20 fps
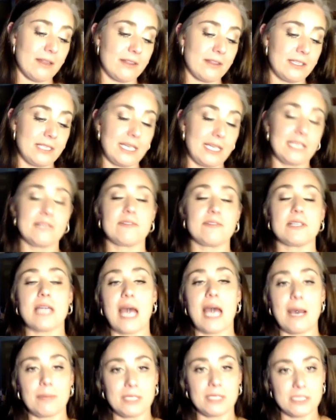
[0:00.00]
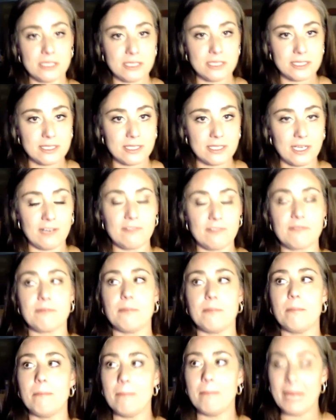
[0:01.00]
the native inhabitants of
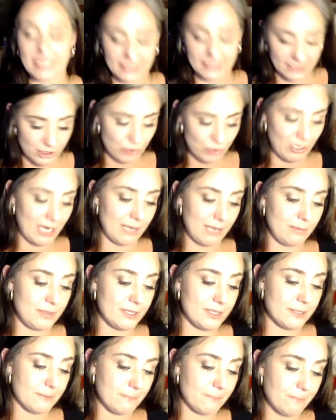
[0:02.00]
many tribes.